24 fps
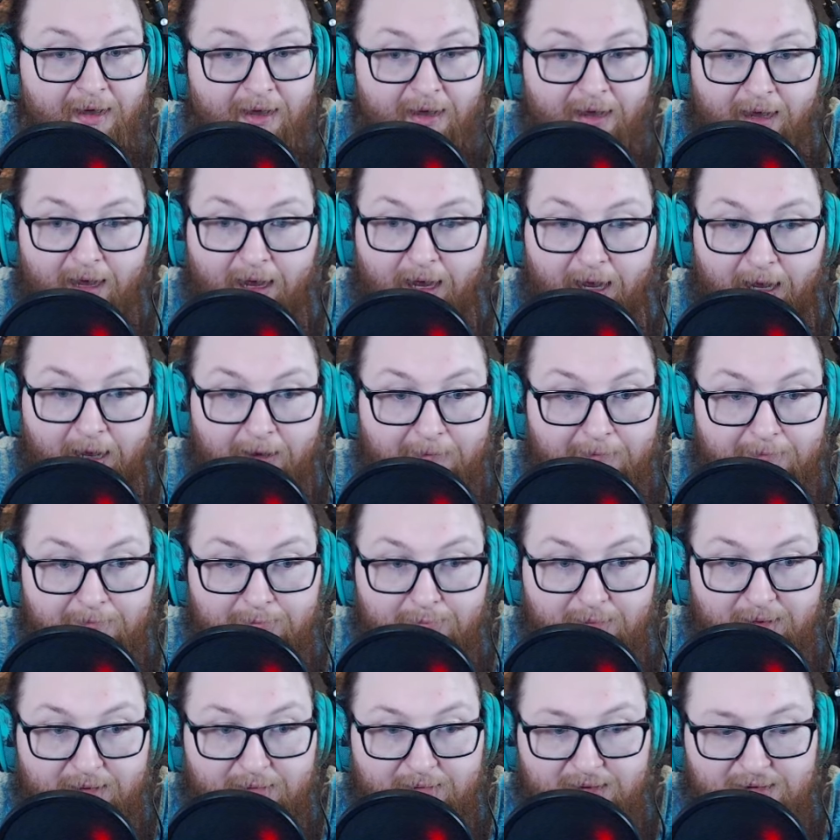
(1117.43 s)

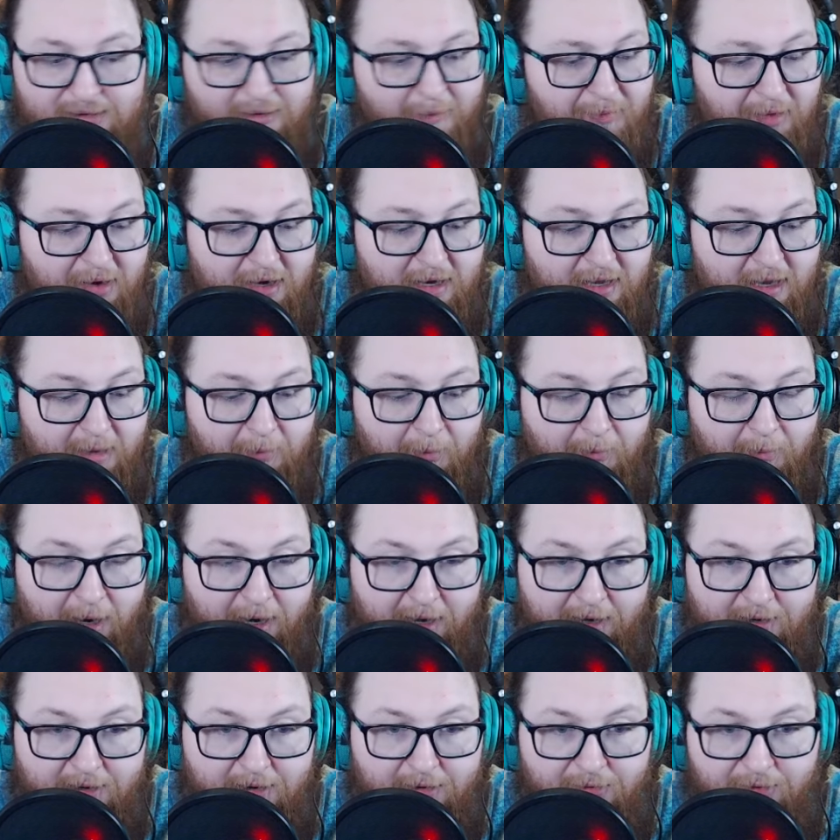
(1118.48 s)
But something to keep in
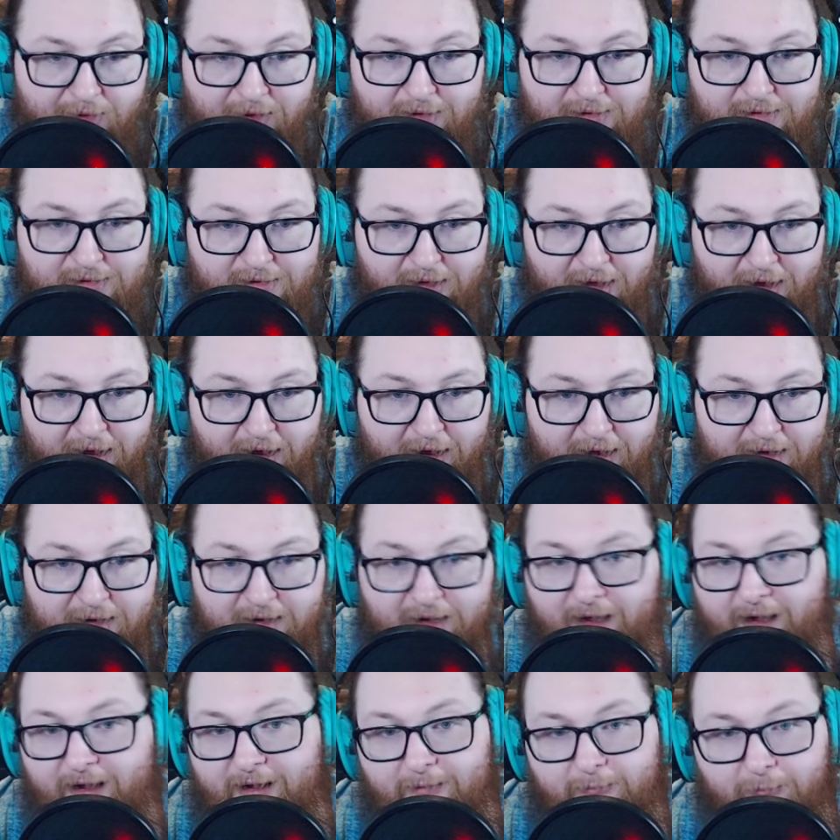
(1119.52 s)
mind. This, and
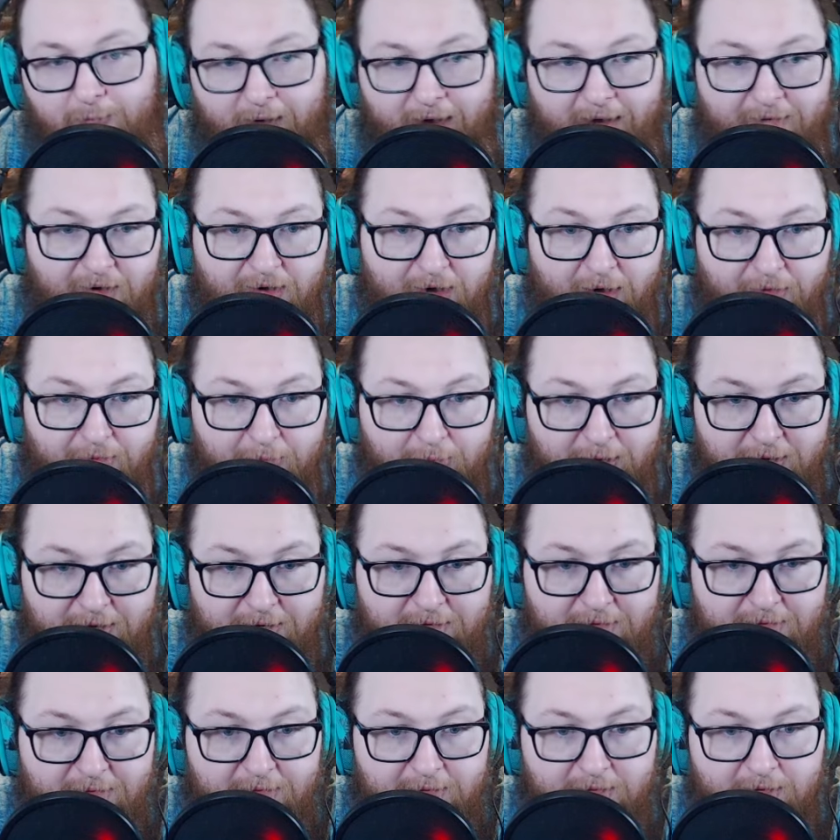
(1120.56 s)
we have another one
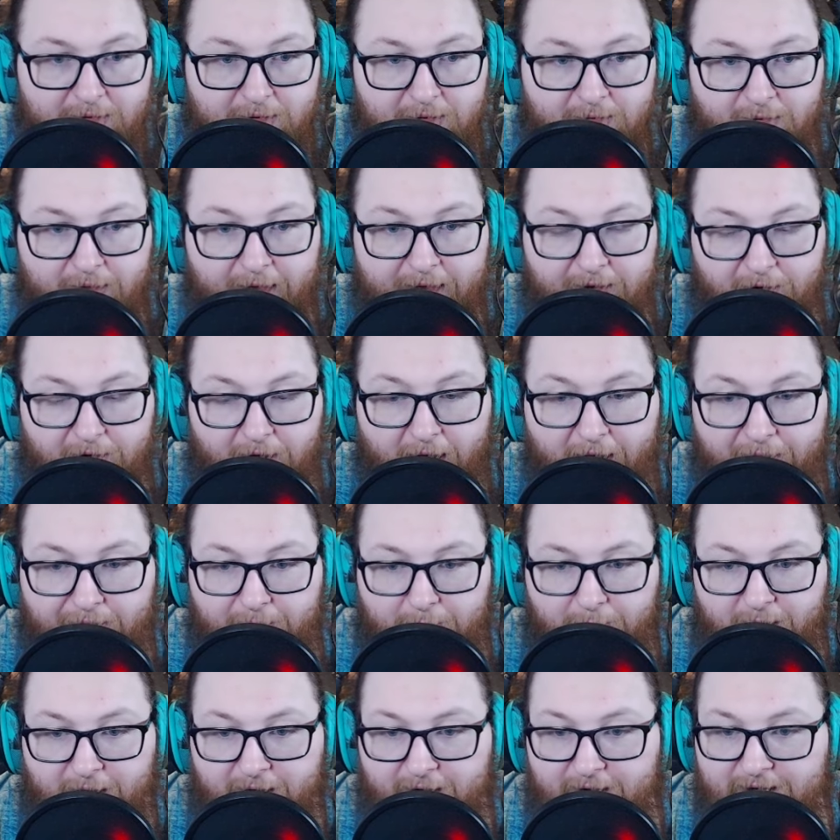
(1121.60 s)
later on that
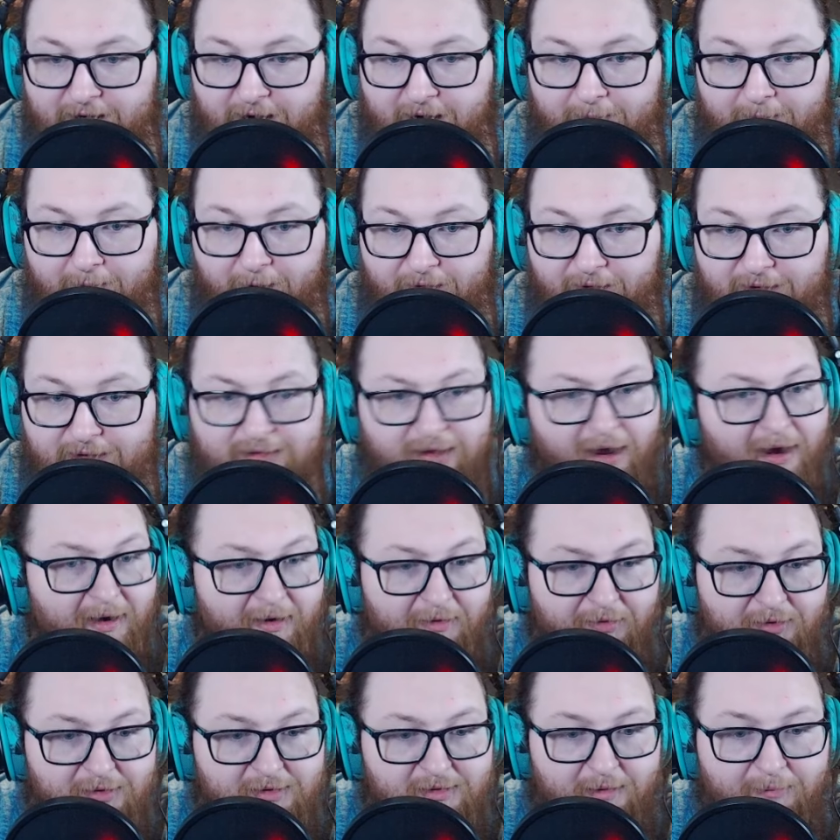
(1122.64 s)
we're going to talk about. This kind of
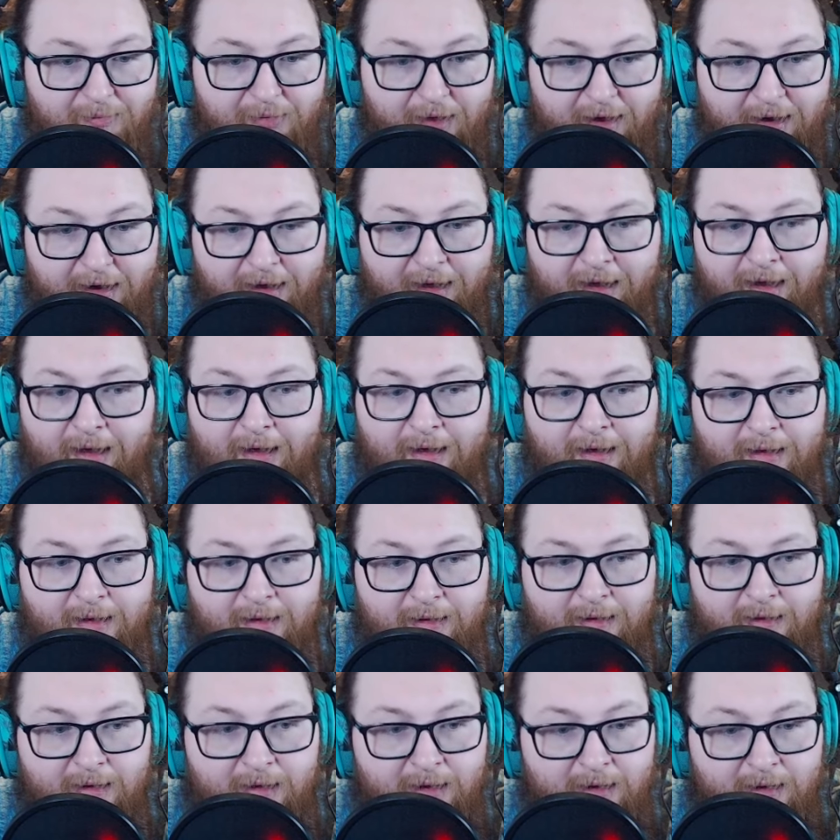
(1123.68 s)
the same thing.
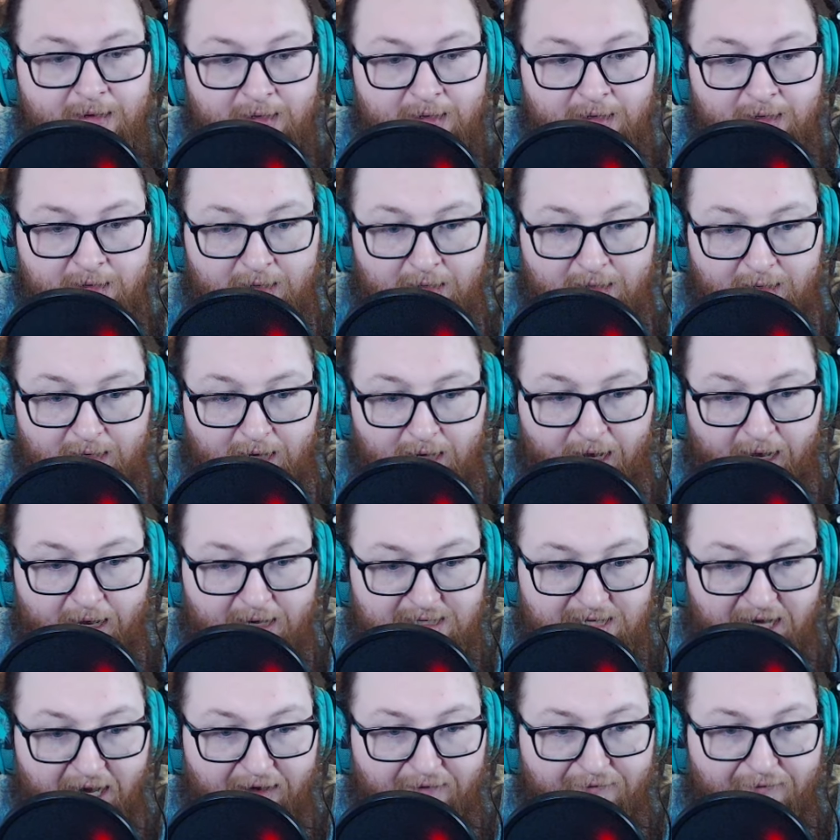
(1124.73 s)

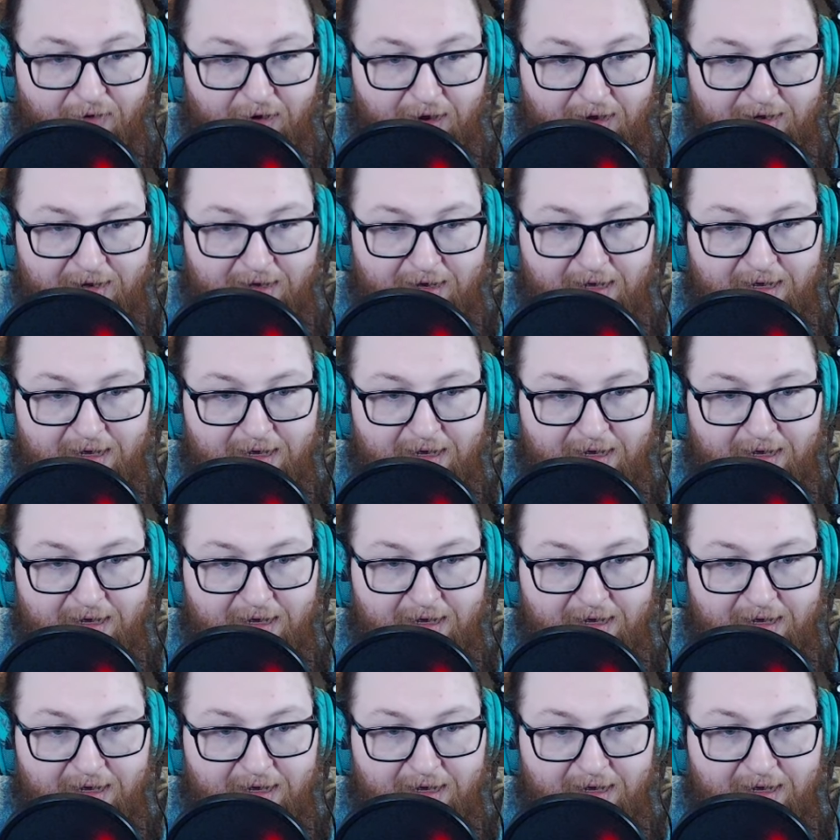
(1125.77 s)
Typhon.